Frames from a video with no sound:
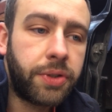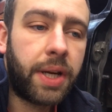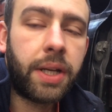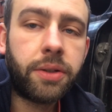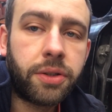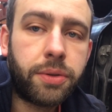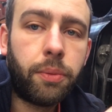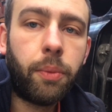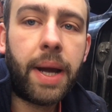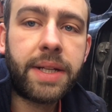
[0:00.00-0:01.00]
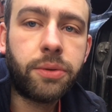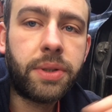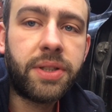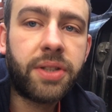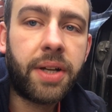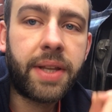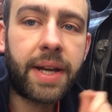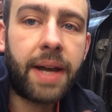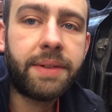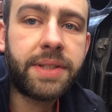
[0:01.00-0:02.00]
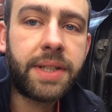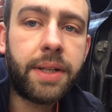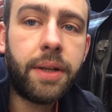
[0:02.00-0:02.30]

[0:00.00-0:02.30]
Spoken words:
and I'll just wax all inside that cavity.